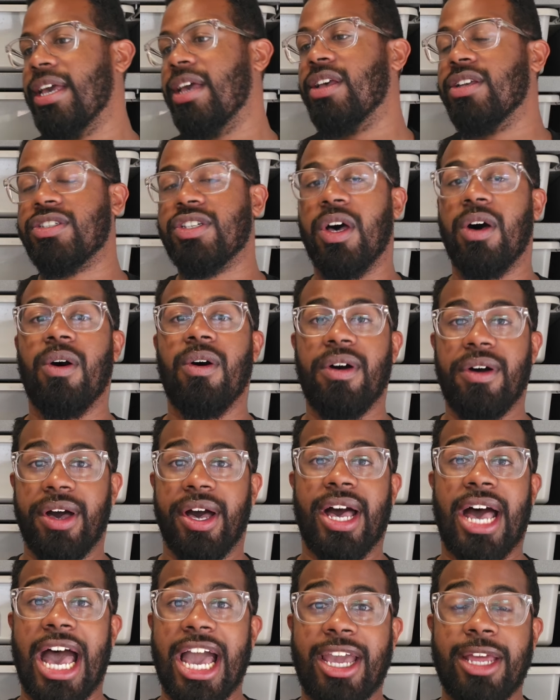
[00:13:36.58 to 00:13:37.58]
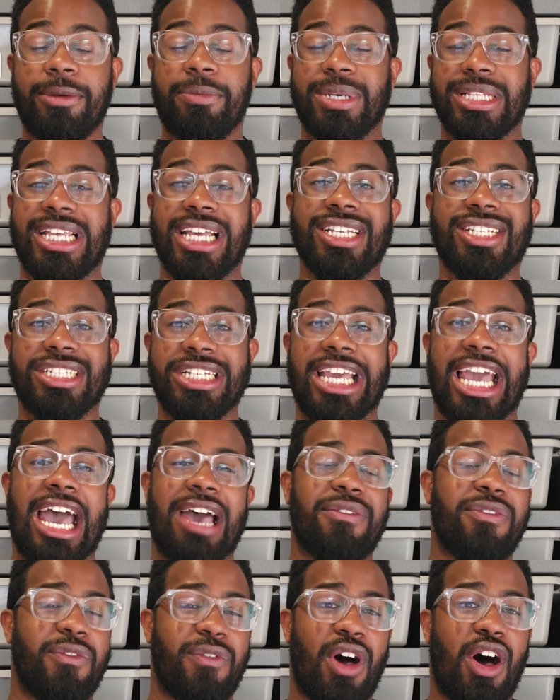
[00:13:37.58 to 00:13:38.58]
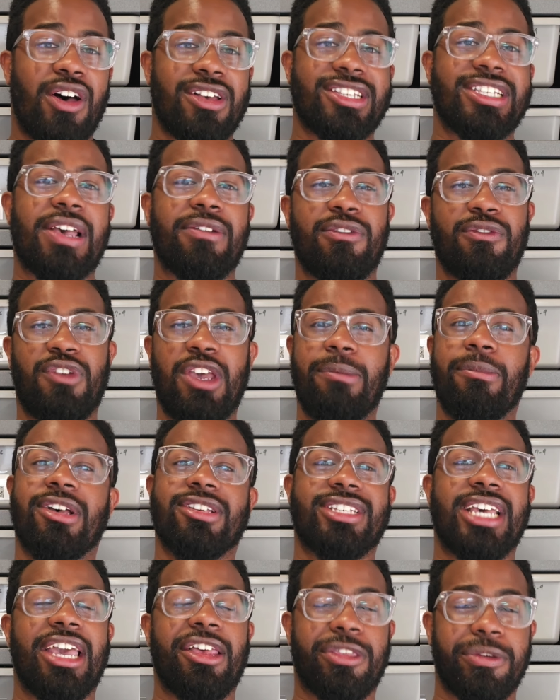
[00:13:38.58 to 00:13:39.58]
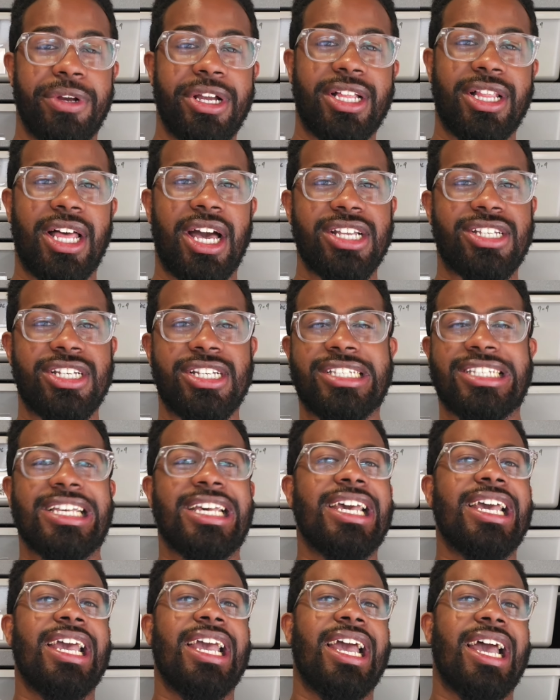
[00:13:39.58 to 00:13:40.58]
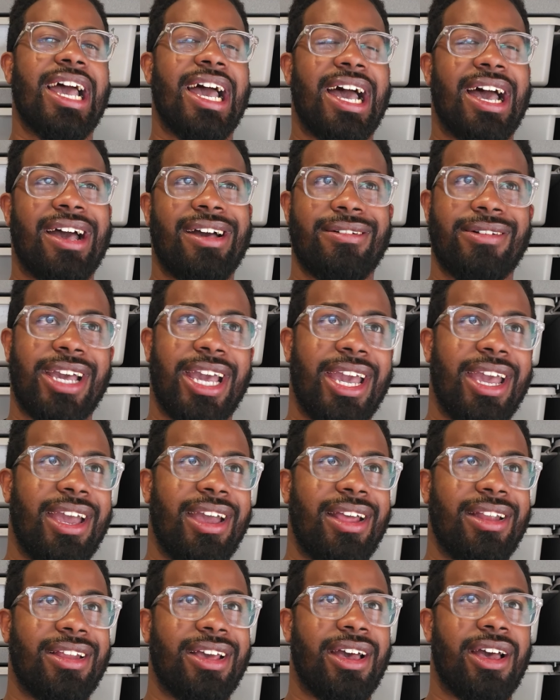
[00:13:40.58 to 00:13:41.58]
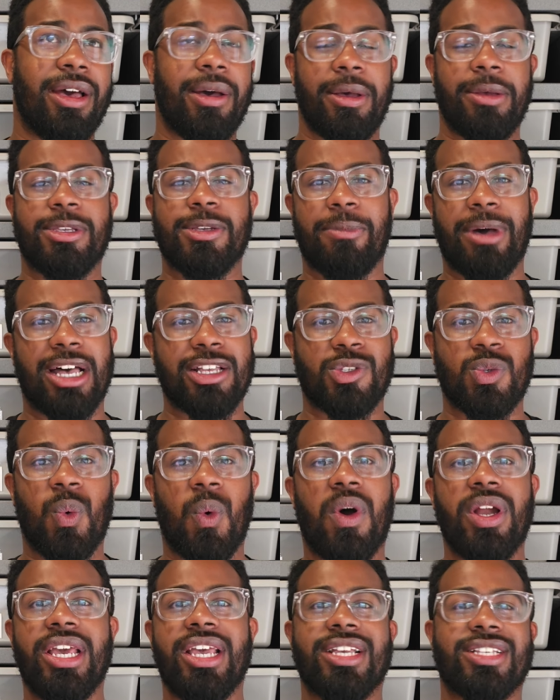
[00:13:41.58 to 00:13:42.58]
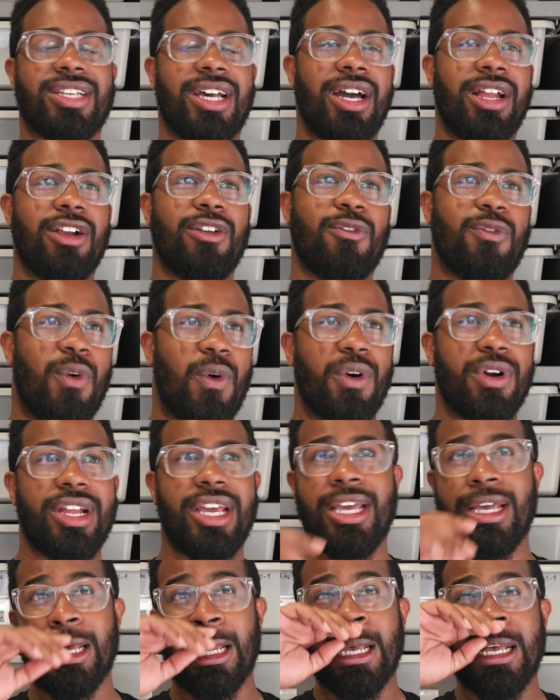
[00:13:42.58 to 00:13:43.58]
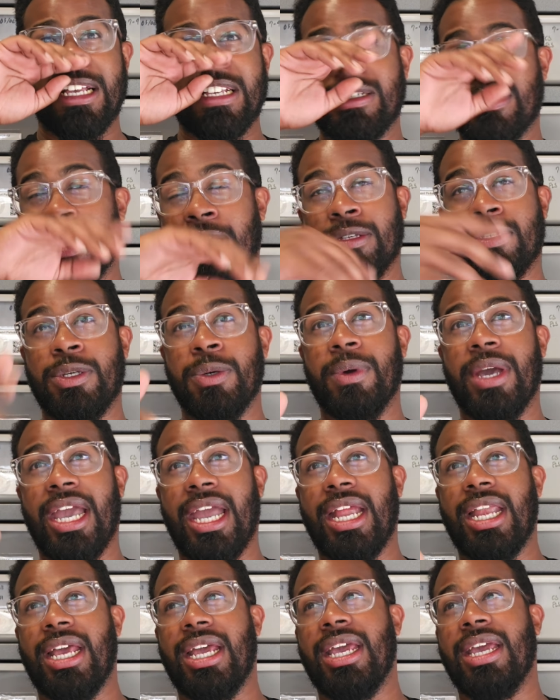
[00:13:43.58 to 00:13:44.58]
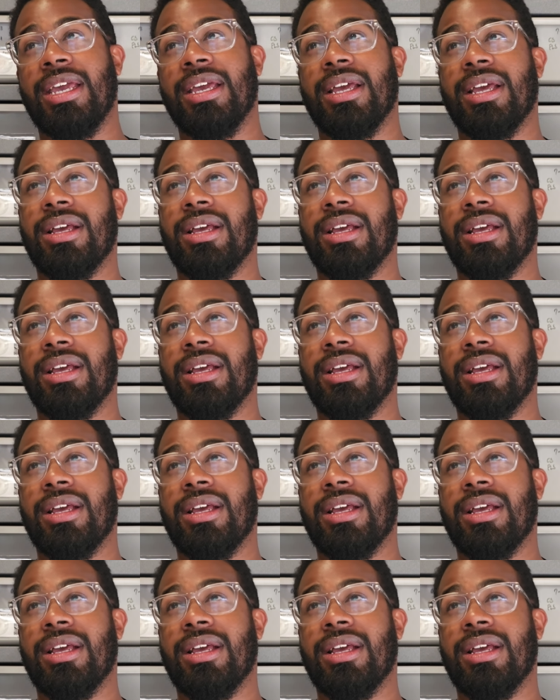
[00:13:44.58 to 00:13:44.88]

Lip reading: So I could potentially have, if all 7 females lay 3 clutches, and it's about 20, it's 140, so 280.